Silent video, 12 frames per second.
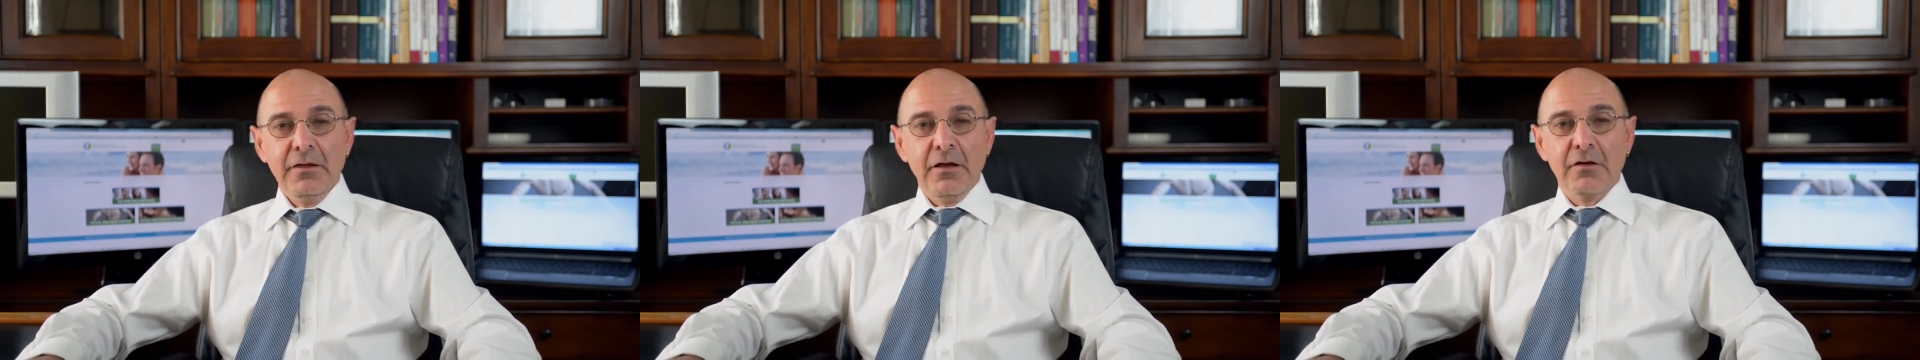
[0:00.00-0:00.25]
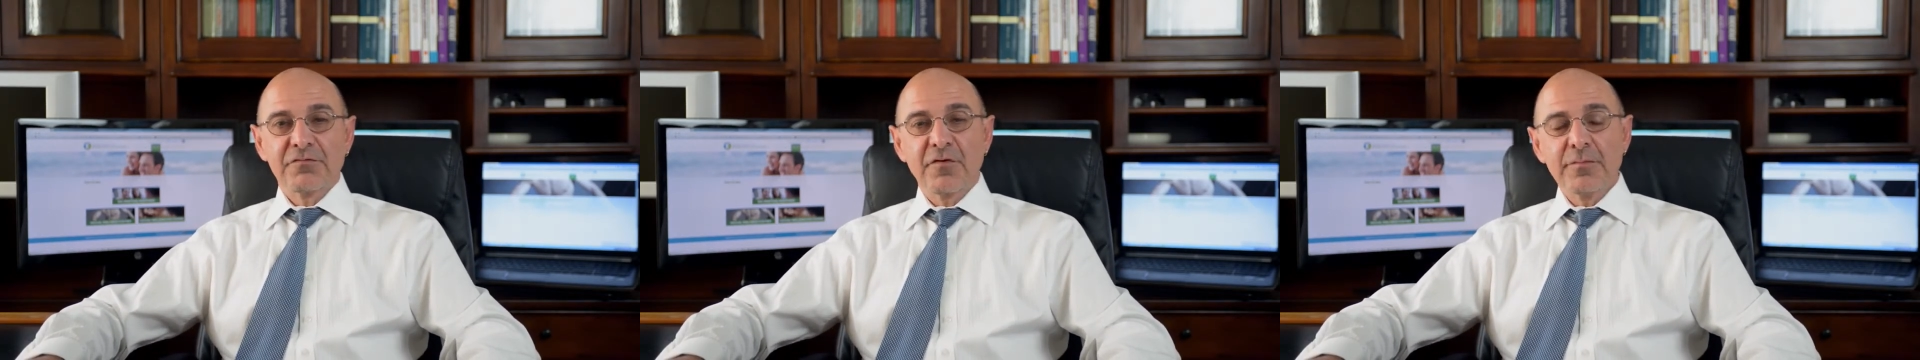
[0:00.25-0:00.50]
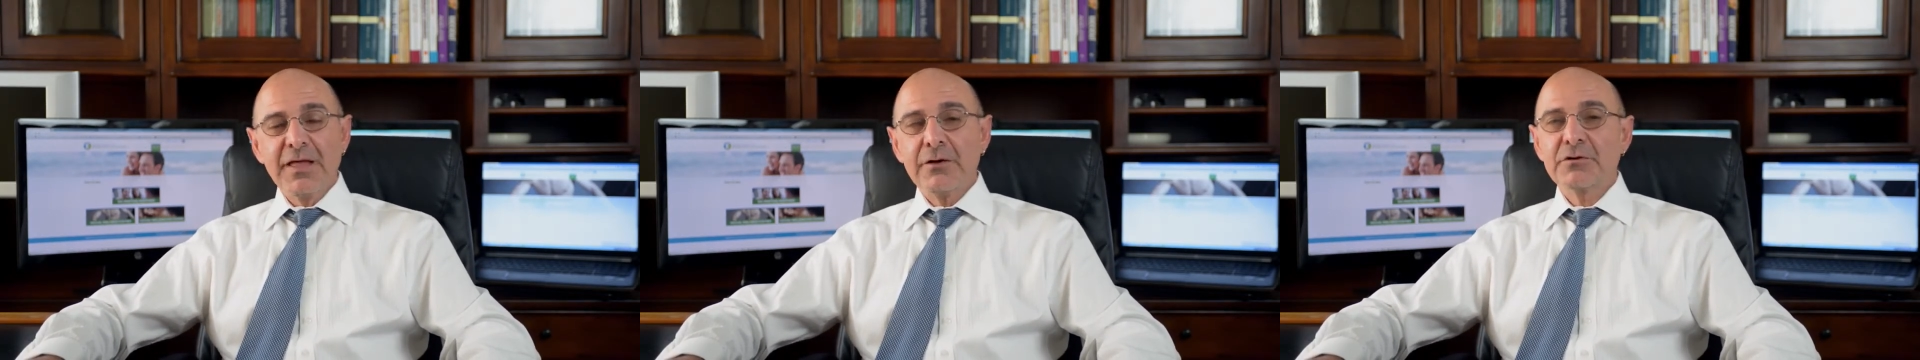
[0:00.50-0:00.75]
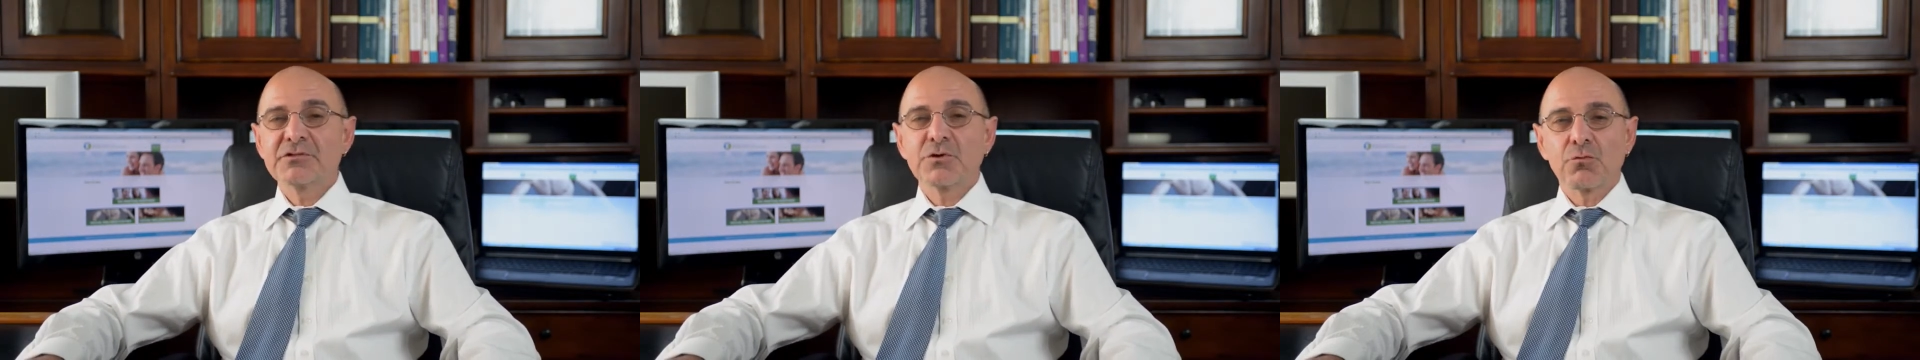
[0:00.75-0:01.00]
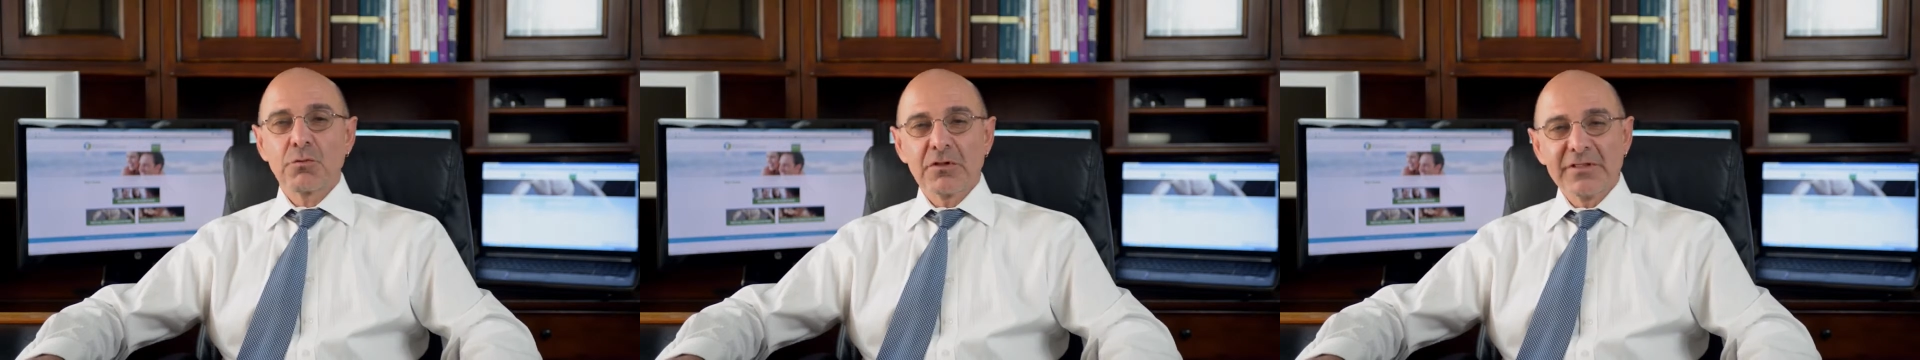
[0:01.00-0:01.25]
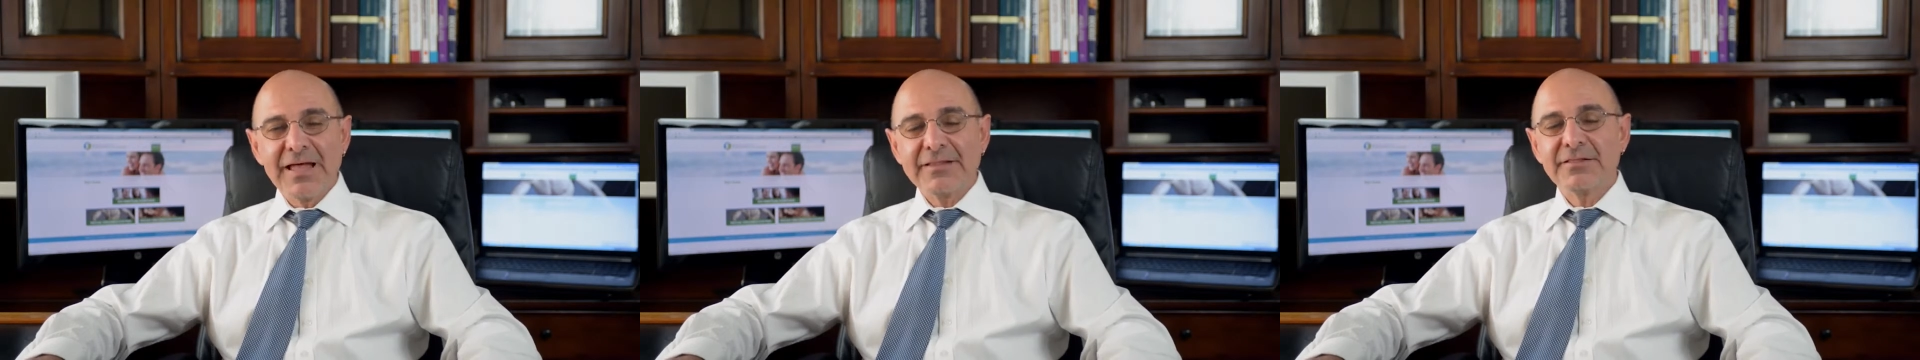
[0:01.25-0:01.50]
And from there, it's a
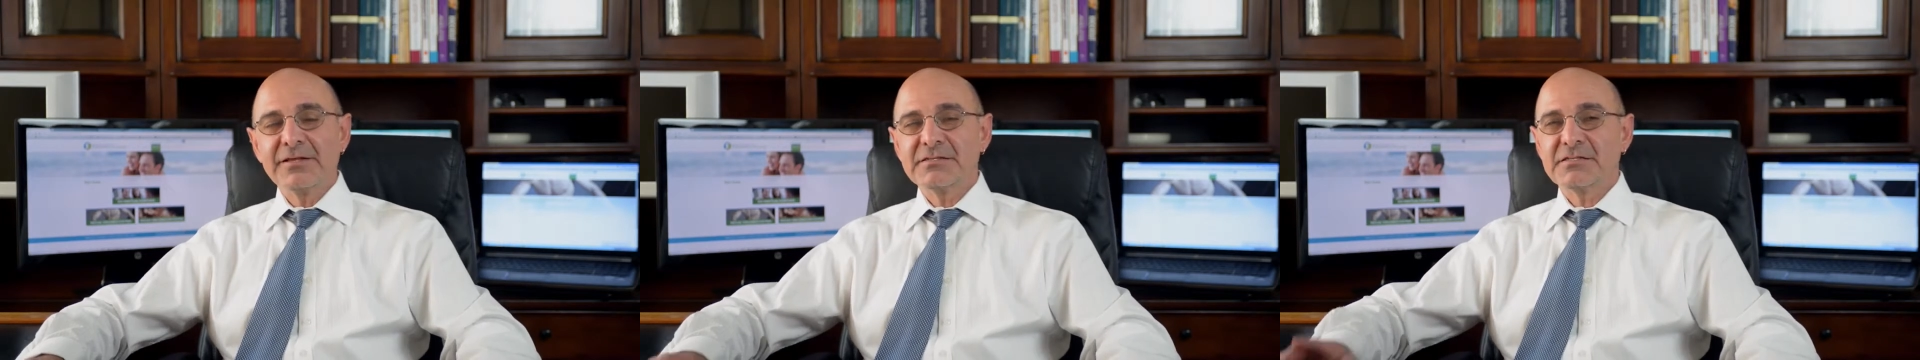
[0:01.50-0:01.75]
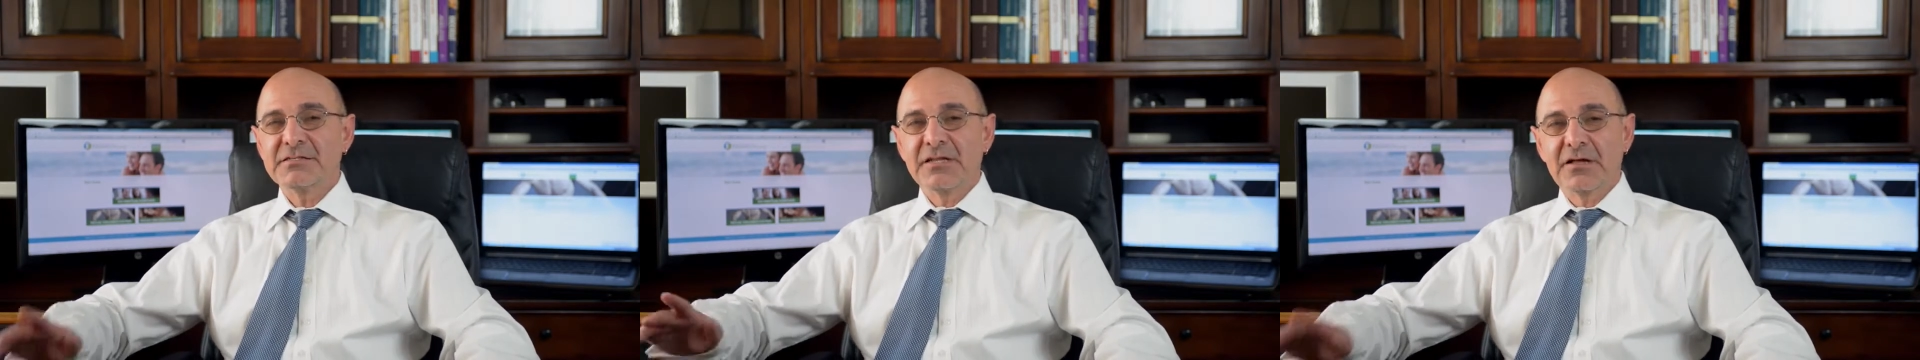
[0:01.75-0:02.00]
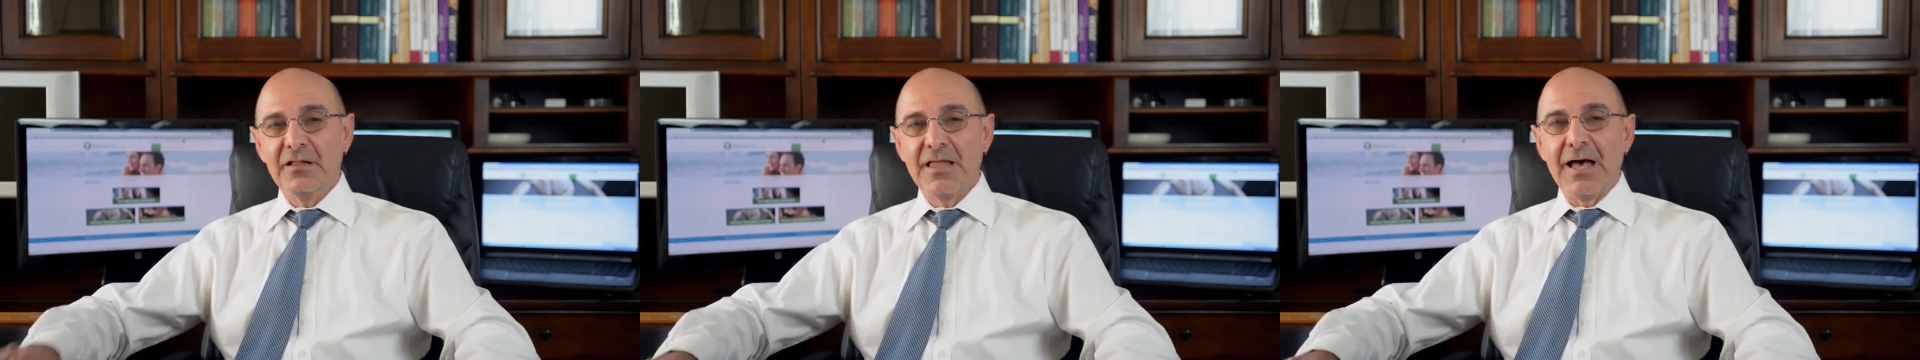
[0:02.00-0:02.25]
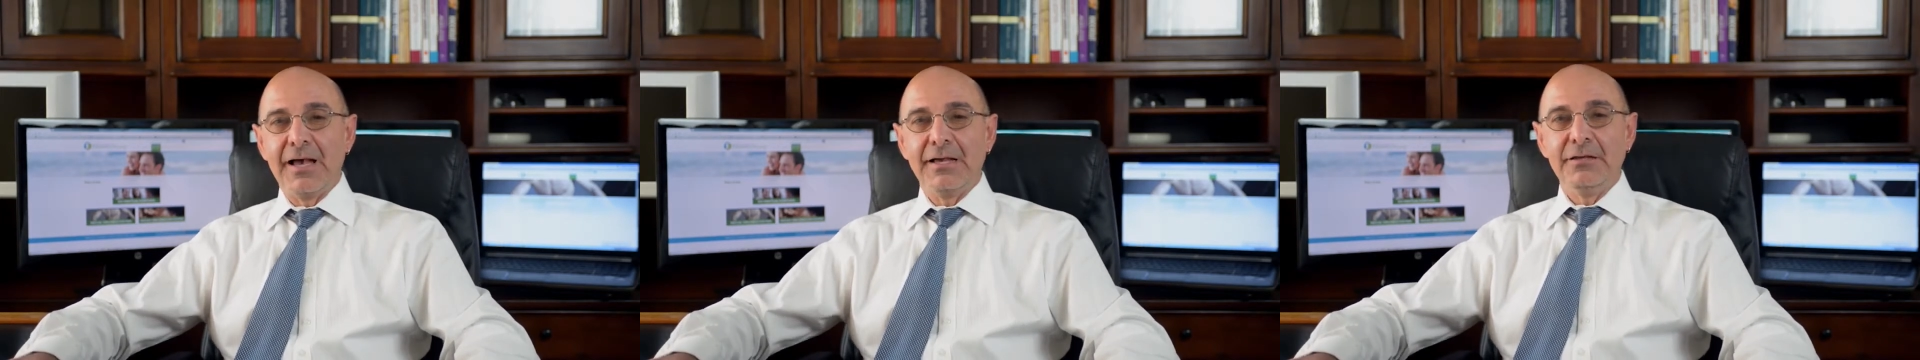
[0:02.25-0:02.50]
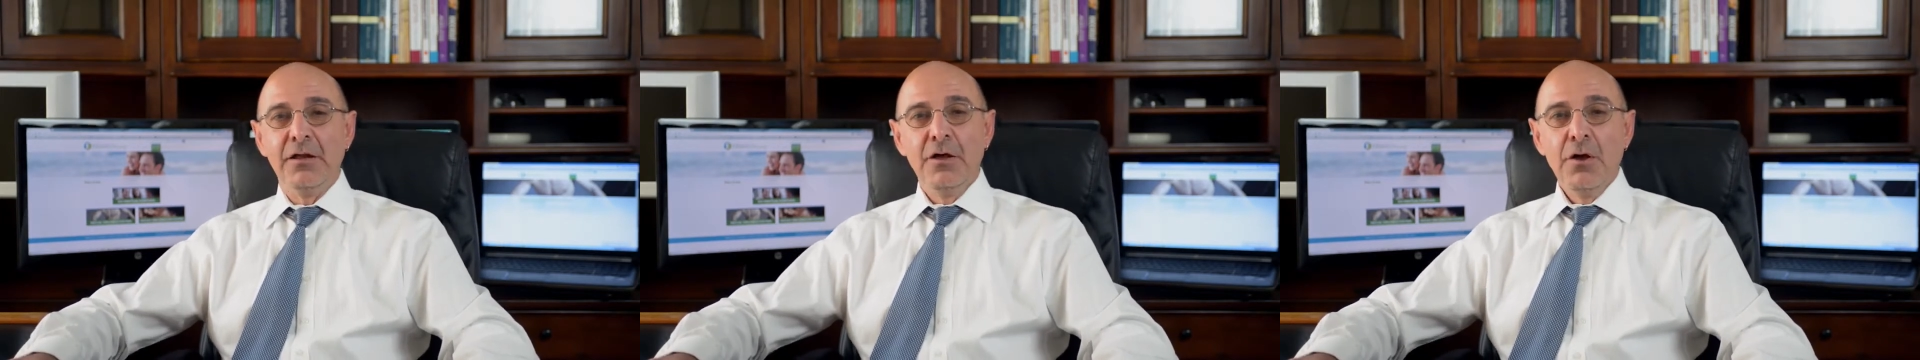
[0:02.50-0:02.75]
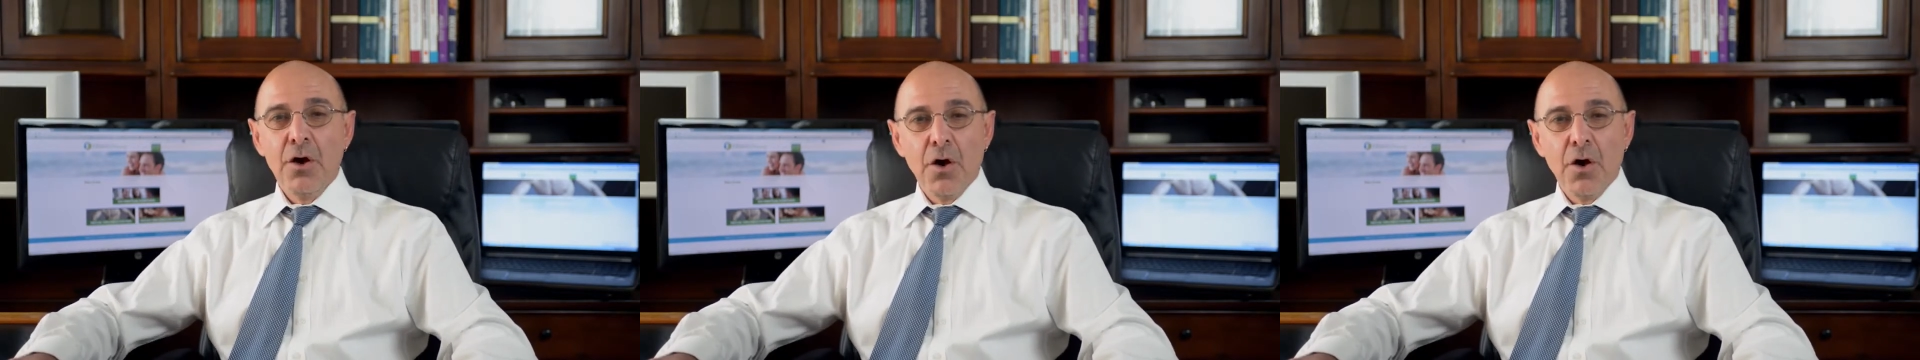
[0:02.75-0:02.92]
relentless decline